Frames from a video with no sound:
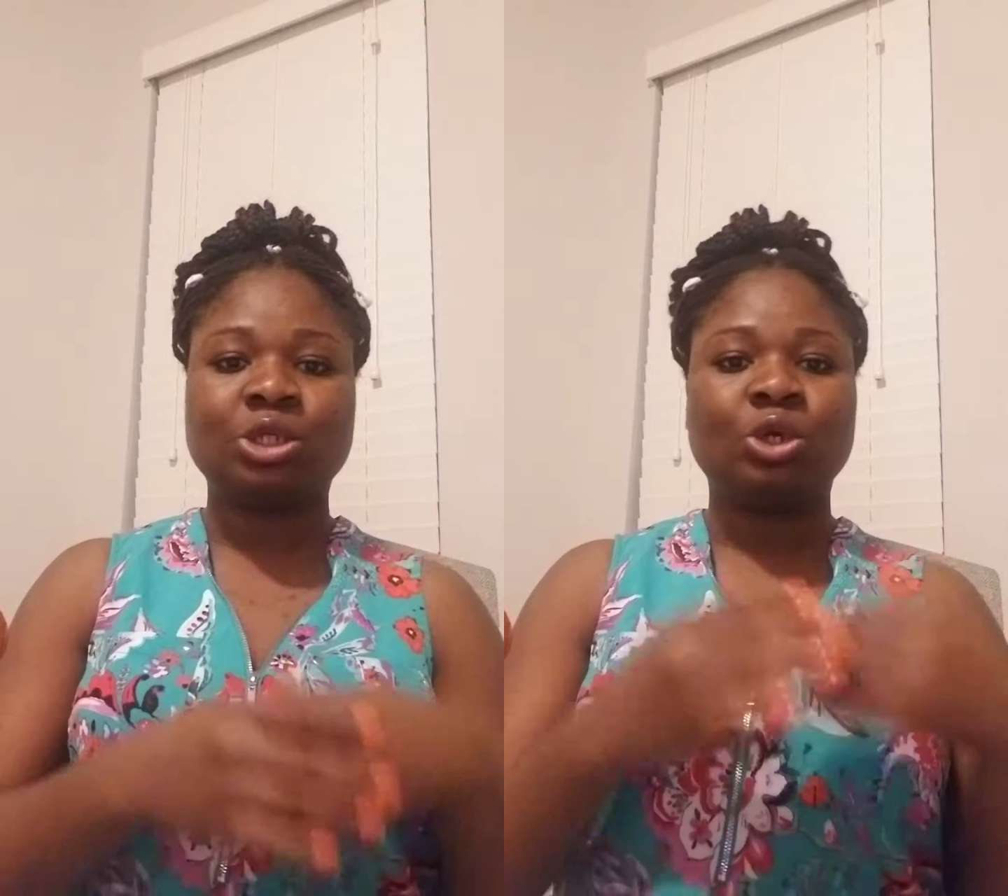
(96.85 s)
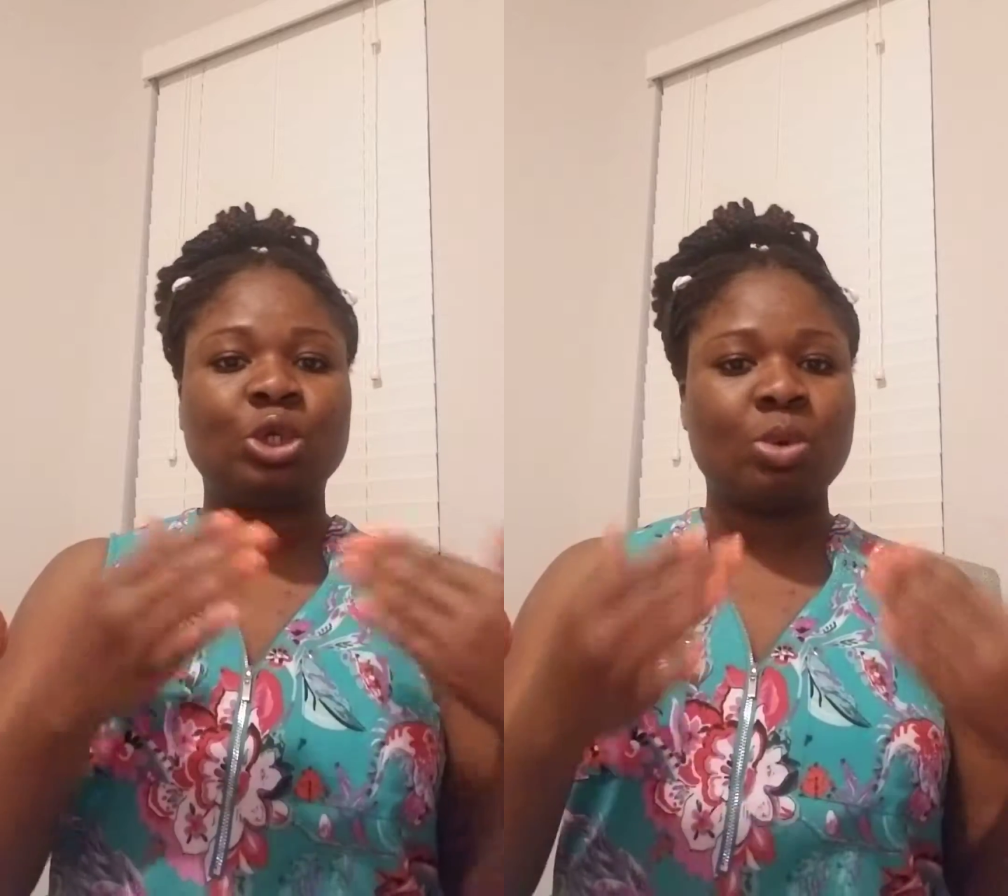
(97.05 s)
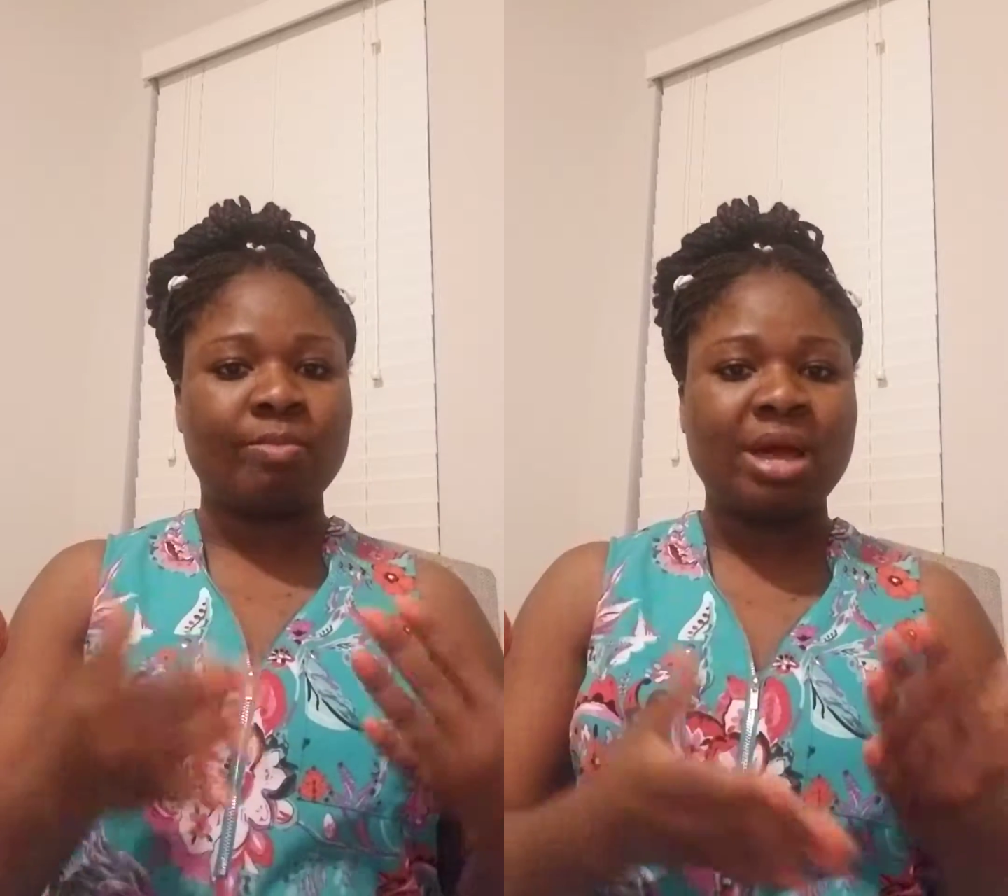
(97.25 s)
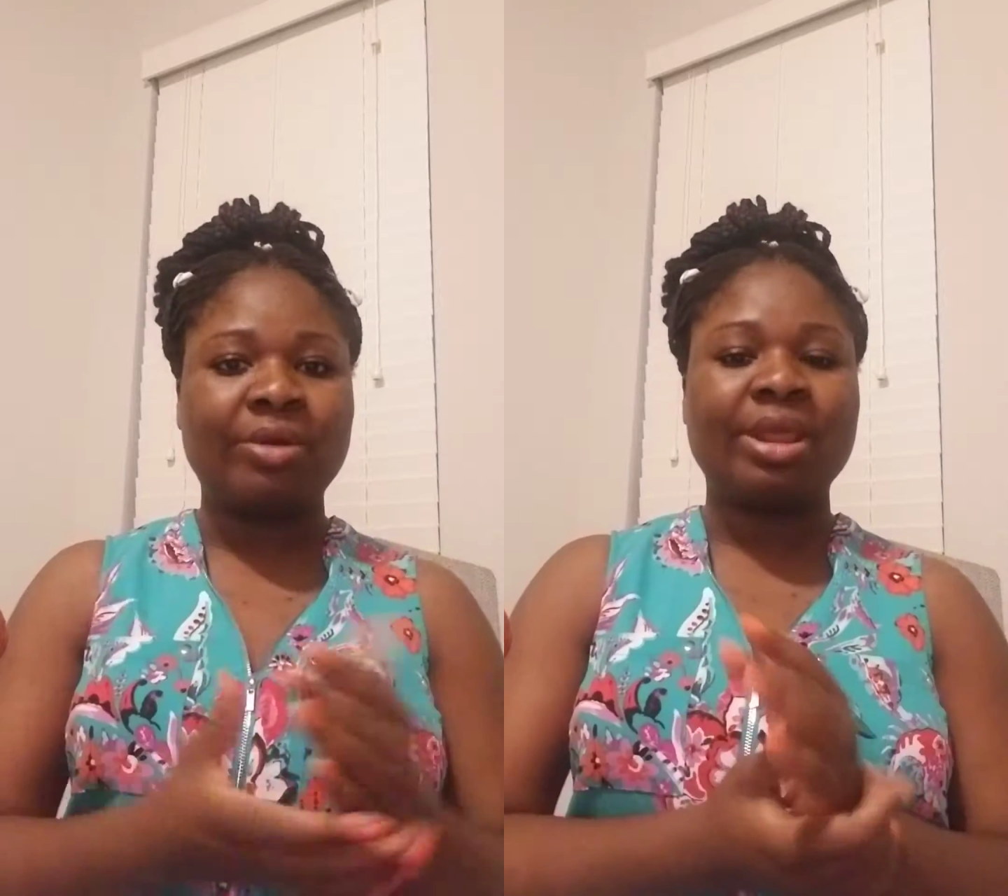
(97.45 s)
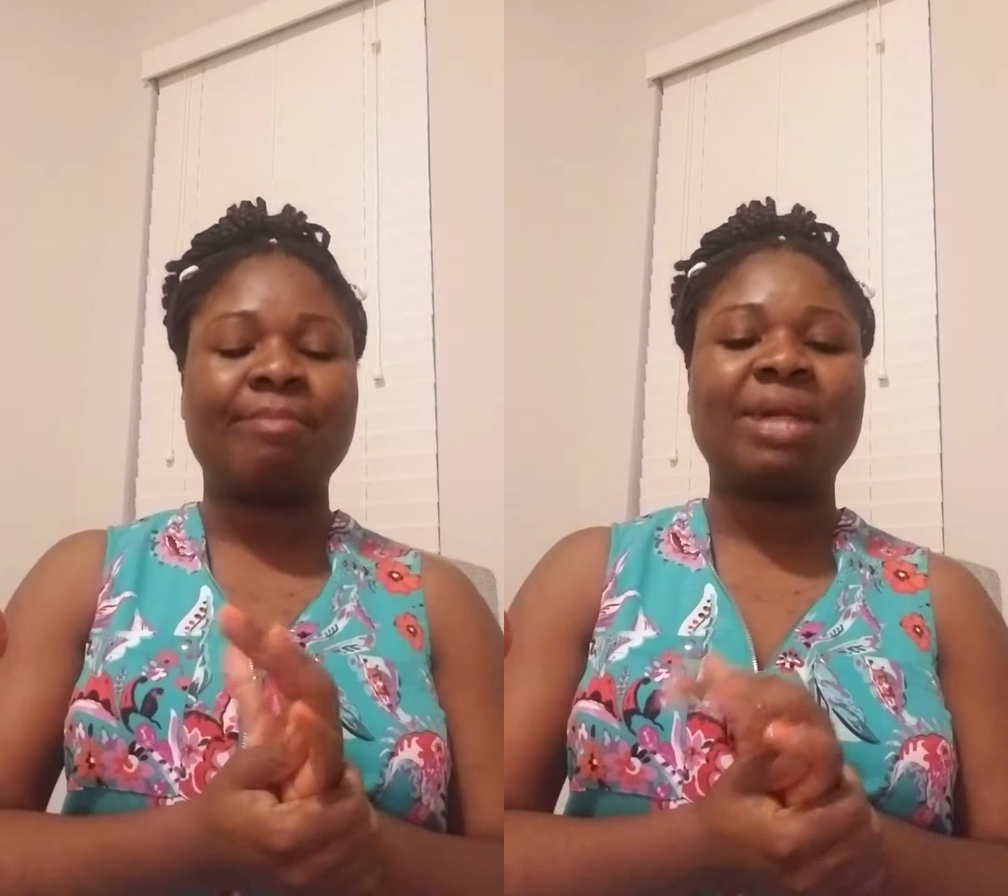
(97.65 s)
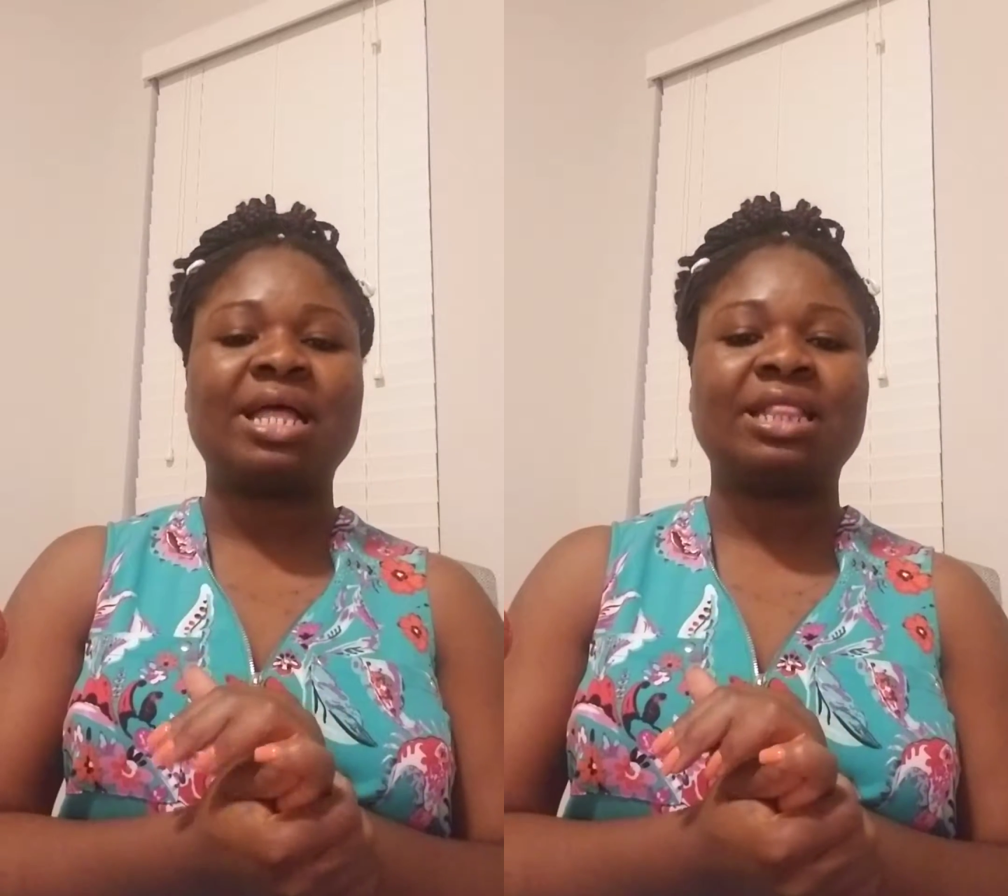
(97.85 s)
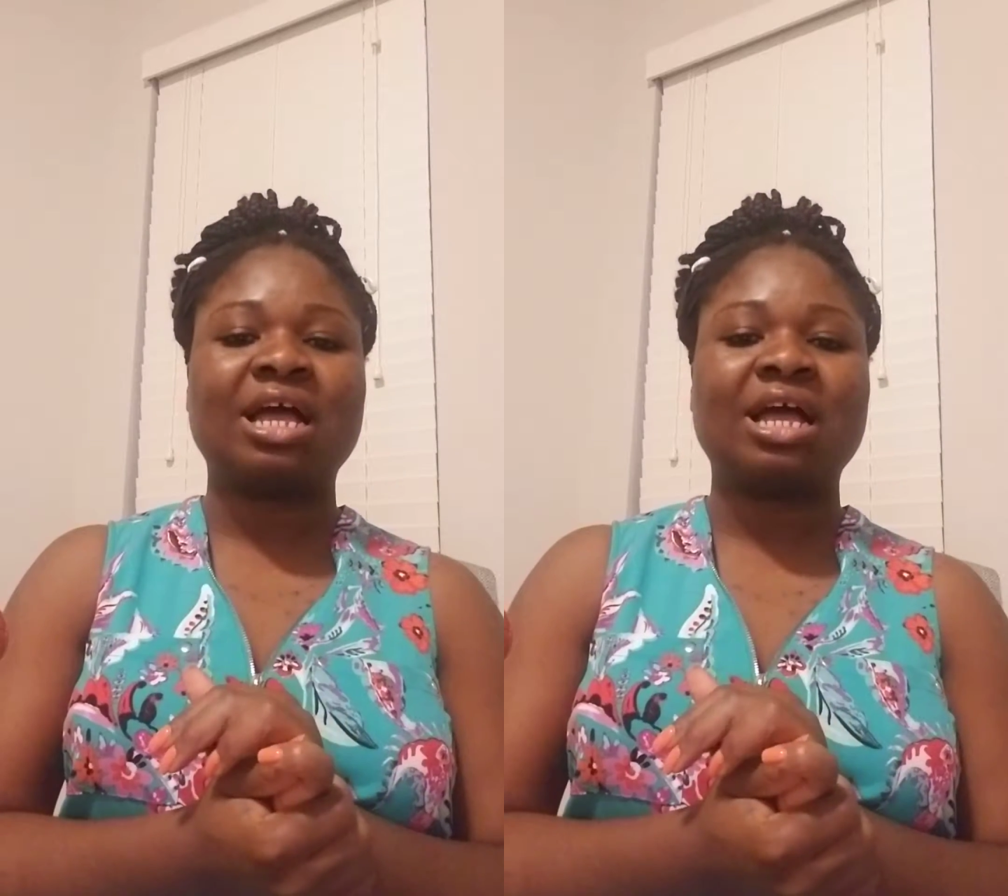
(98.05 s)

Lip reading: "Oh, you will marry a man